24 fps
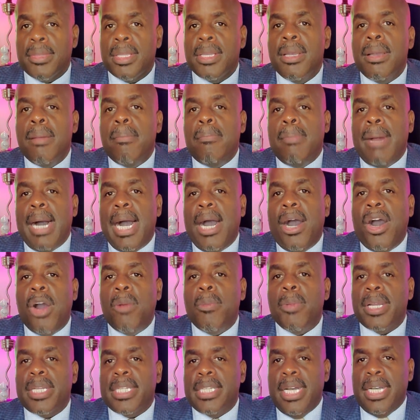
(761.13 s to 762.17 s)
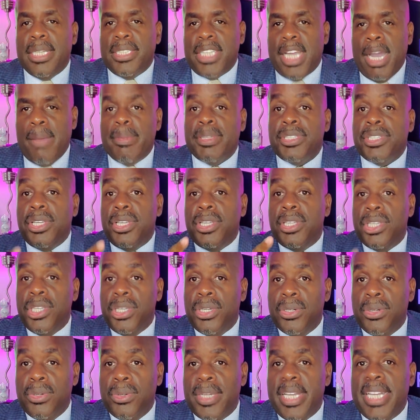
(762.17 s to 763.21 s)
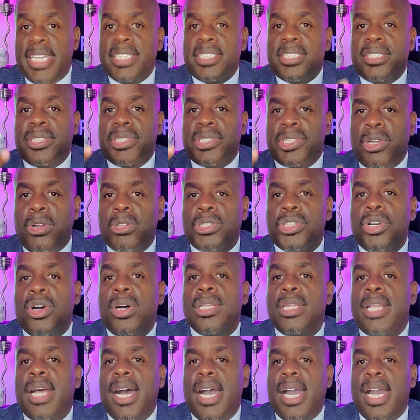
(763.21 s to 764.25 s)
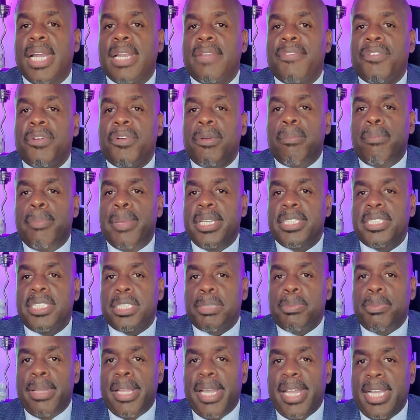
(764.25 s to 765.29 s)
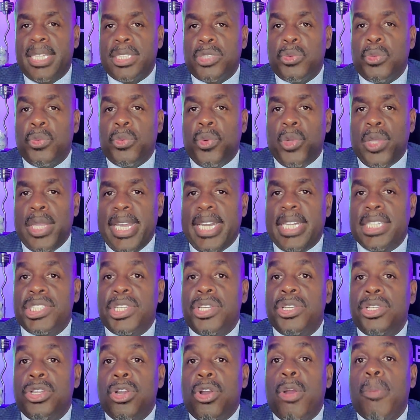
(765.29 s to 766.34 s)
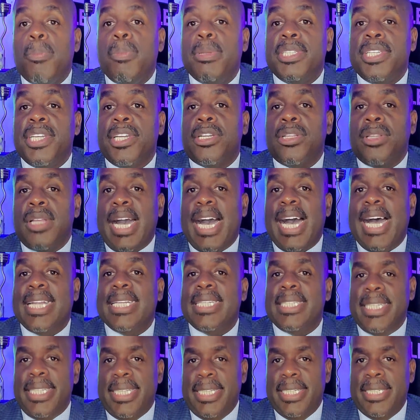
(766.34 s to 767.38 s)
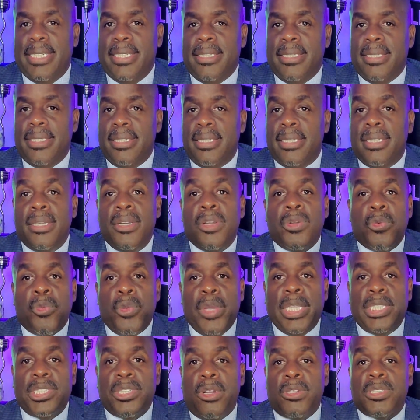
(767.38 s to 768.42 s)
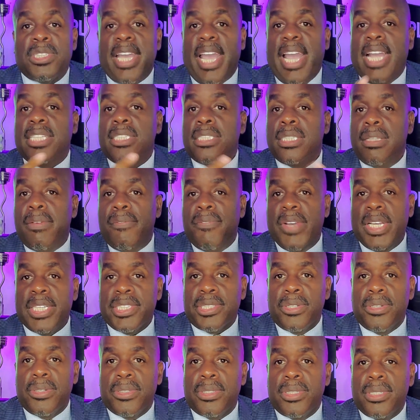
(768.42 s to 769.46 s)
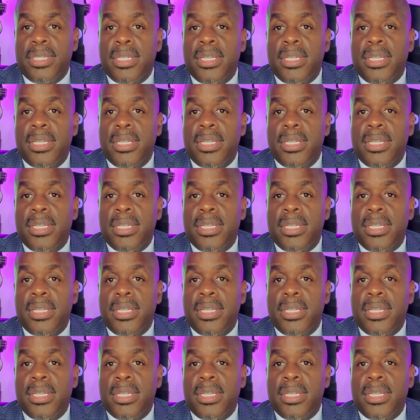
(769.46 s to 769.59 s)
My homework assignment to you is to search online for business plans related to your particular idea. Research angel investors,